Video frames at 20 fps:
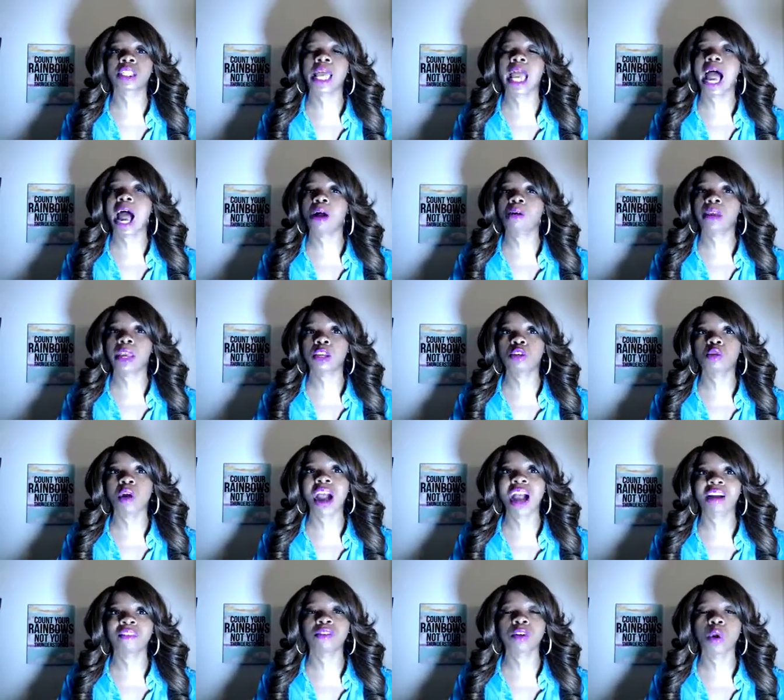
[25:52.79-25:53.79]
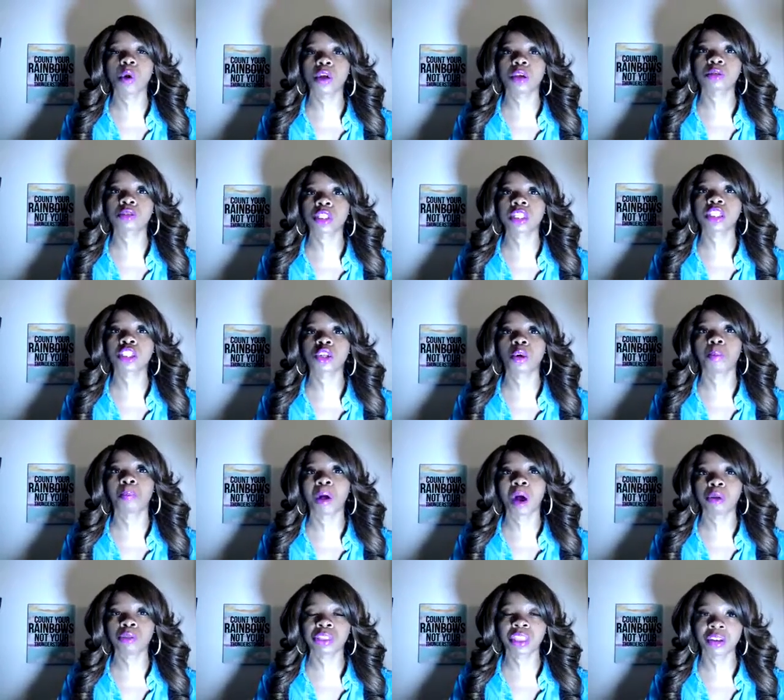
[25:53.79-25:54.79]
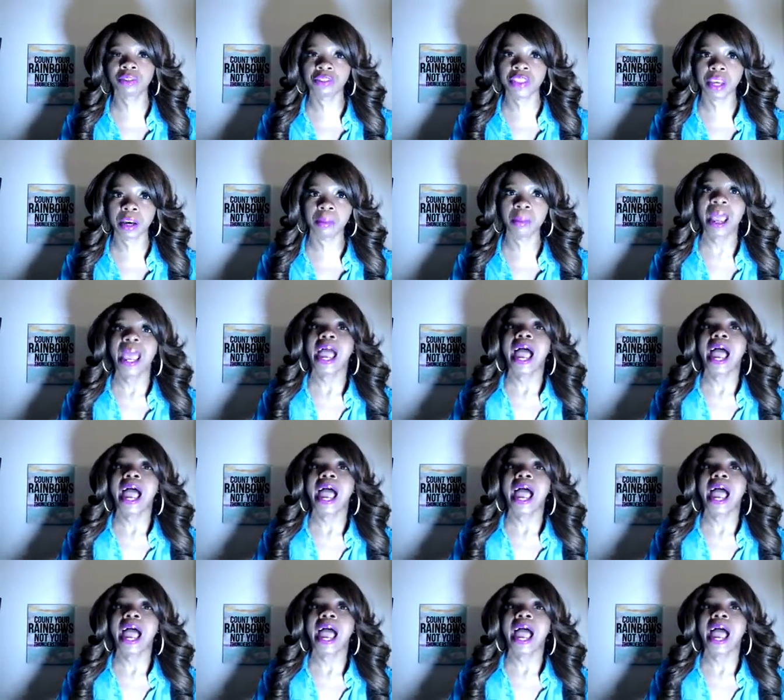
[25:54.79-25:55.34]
and how can you have loyalty to both of them